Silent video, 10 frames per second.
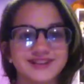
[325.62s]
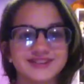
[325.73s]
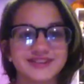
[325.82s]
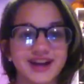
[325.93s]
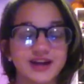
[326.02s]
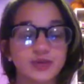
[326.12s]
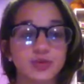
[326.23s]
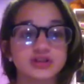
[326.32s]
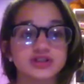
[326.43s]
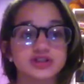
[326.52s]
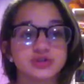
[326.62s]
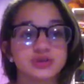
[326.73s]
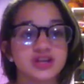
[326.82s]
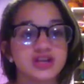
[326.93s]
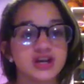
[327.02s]
she's not going to want to do
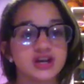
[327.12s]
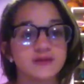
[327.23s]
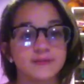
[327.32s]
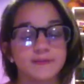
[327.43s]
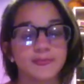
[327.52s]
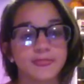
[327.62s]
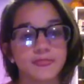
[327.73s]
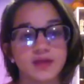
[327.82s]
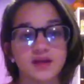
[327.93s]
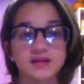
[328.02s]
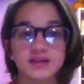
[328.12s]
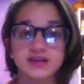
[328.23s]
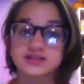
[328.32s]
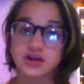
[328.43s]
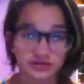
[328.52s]
the, um,
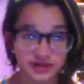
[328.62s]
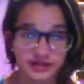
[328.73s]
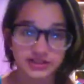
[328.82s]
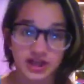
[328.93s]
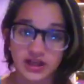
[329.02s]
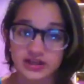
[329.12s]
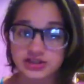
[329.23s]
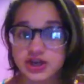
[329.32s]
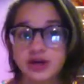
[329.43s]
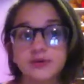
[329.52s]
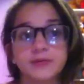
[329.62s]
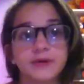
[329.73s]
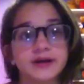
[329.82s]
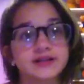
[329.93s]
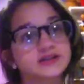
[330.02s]
the salt and ice challenge,
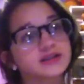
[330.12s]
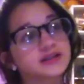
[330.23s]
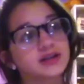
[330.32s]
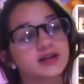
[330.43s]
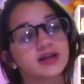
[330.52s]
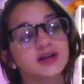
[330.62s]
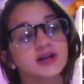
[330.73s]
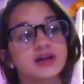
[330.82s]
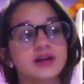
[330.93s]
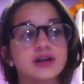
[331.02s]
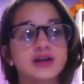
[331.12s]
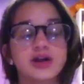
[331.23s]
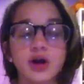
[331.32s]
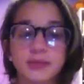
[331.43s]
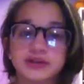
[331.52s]
but
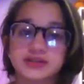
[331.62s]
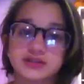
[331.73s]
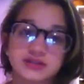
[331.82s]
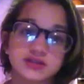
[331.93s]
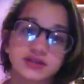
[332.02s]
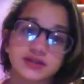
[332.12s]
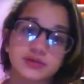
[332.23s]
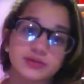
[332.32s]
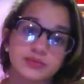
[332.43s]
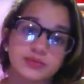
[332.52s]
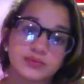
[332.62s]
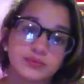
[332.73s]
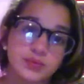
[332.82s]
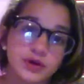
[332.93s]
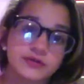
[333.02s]
comment
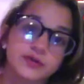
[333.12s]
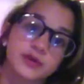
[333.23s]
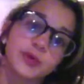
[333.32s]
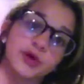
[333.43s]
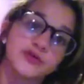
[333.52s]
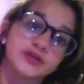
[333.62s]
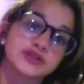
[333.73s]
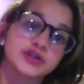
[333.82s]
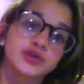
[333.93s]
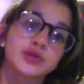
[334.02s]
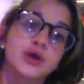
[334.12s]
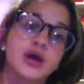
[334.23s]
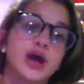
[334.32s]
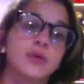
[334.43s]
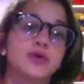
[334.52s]
one for both of us to do,
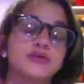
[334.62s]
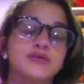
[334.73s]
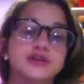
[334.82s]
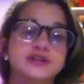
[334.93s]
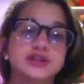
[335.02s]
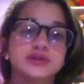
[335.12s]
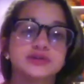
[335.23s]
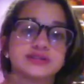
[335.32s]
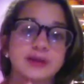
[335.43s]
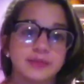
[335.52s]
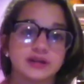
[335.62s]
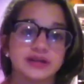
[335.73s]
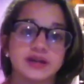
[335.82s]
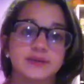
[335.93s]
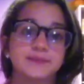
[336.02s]
and one for us to do
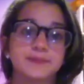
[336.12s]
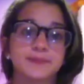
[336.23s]
separately.